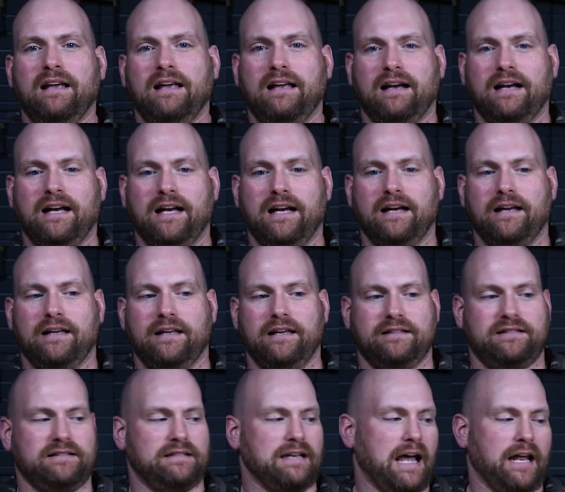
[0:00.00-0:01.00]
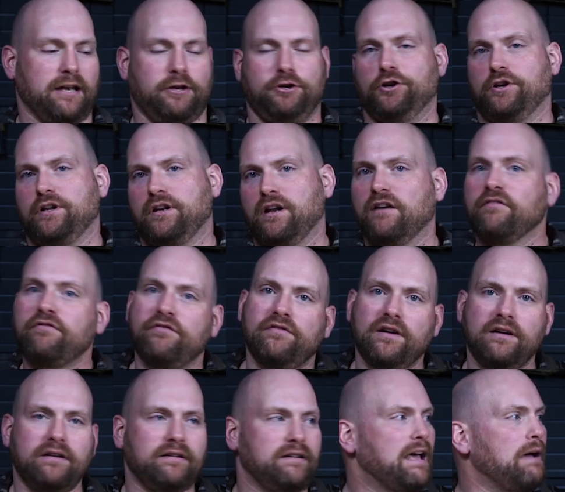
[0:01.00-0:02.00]
it's not good enough,
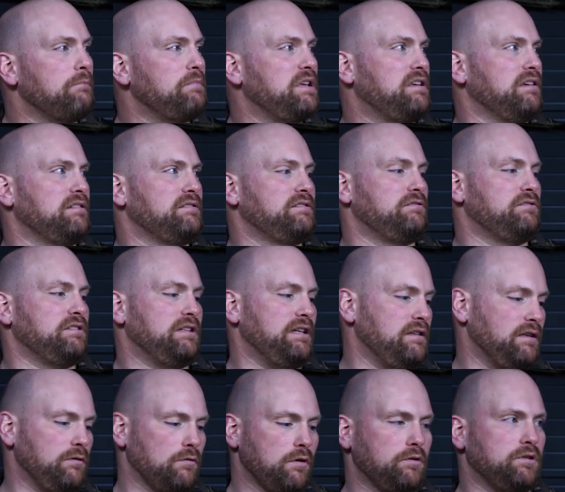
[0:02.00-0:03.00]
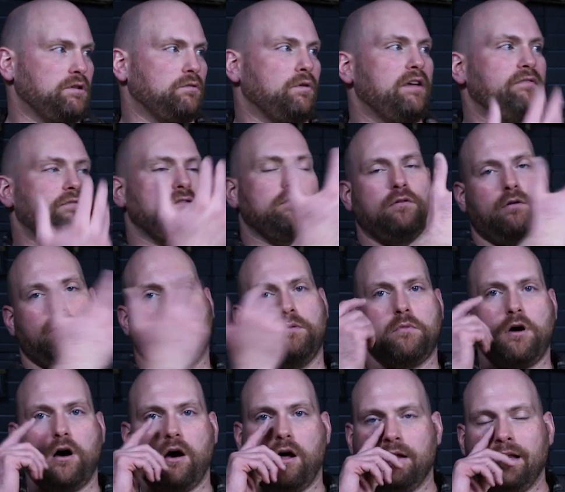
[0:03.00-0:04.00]
not because there's anything wrong with the rifle or the
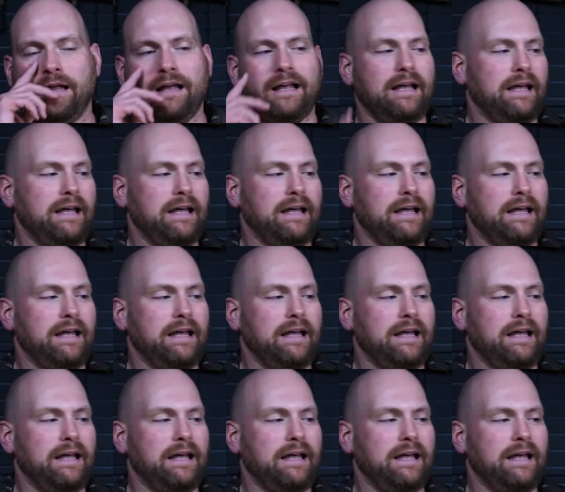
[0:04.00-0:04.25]
MAWL.